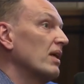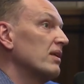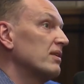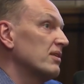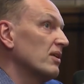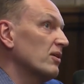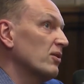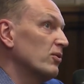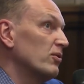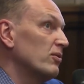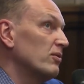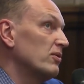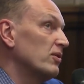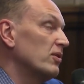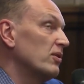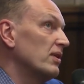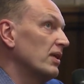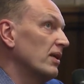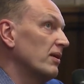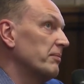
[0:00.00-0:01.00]
So could,
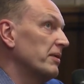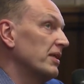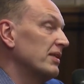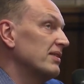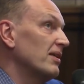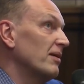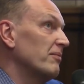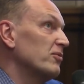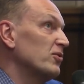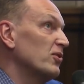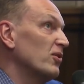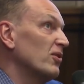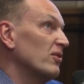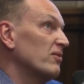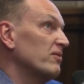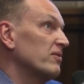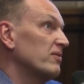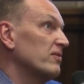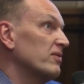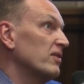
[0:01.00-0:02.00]
could there be some sort
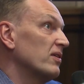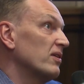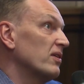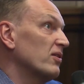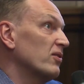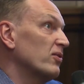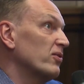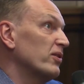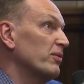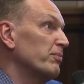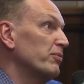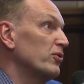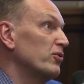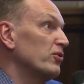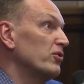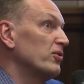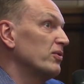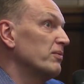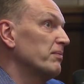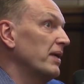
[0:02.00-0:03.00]
of uh,
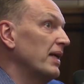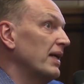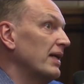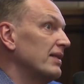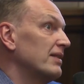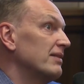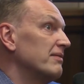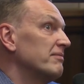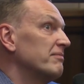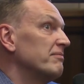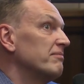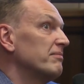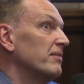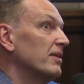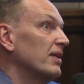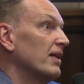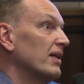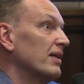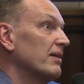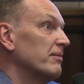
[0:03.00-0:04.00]
contribution made
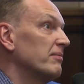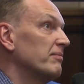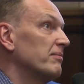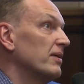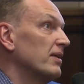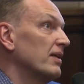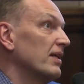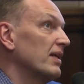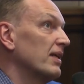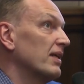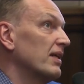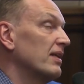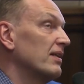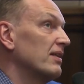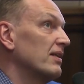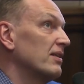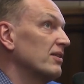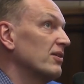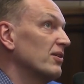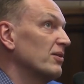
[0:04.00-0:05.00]
by, by
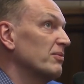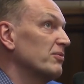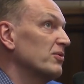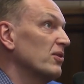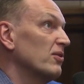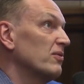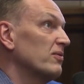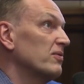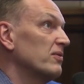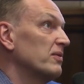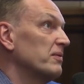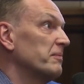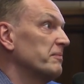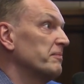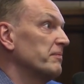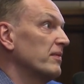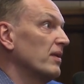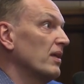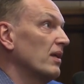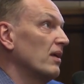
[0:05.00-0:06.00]
in, in terms of
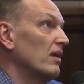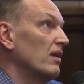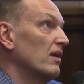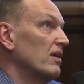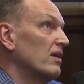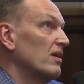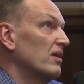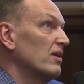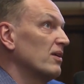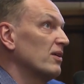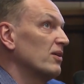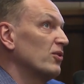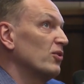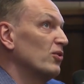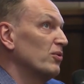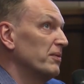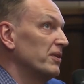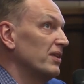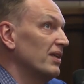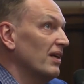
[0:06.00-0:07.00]

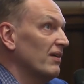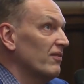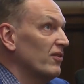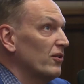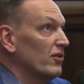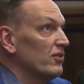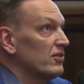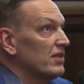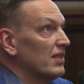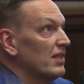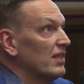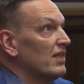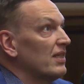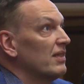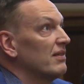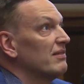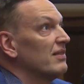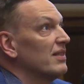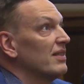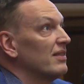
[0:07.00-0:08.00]
human
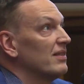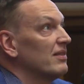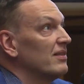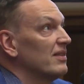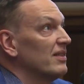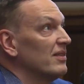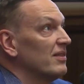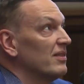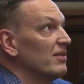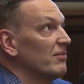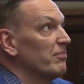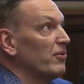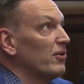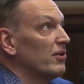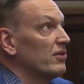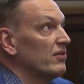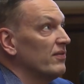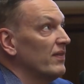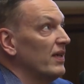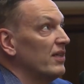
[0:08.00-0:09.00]
diversity in, in the
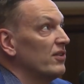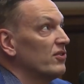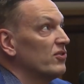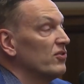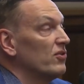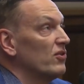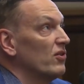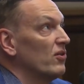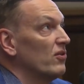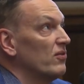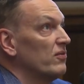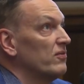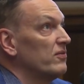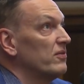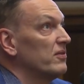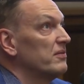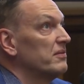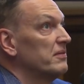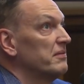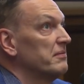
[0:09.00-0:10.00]
preservation
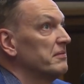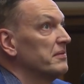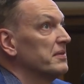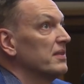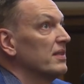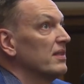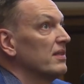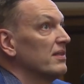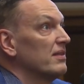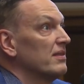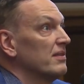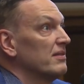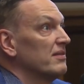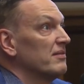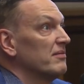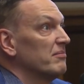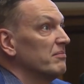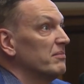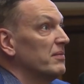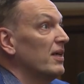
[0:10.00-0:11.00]
of
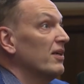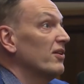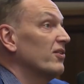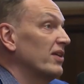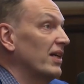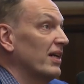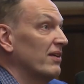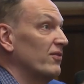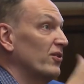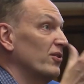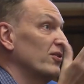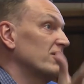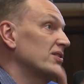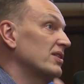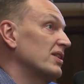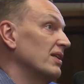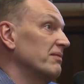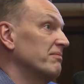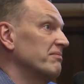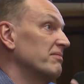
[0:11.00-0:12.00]

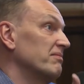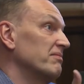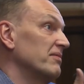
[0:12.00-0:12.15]
biodiversity?